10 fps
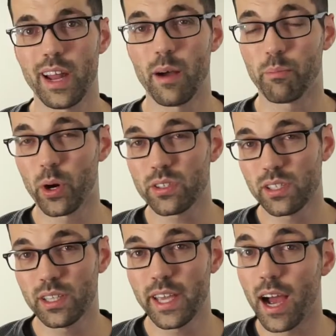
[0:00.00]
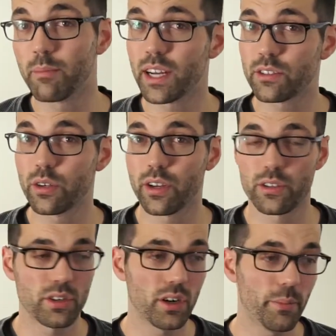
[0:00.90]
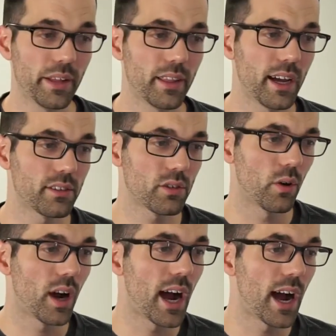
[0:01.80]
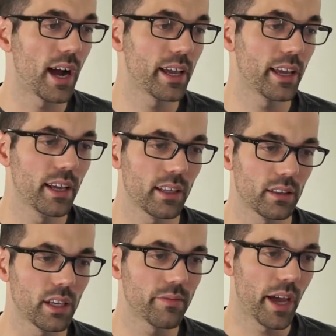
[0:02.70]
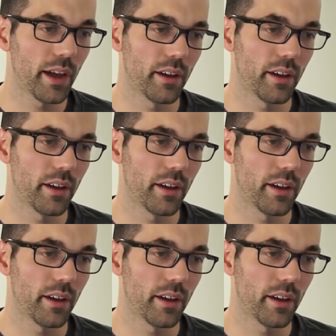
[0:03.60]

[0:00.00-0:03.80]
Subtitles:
Now, personally, I'm not too concerned about that, so I leave that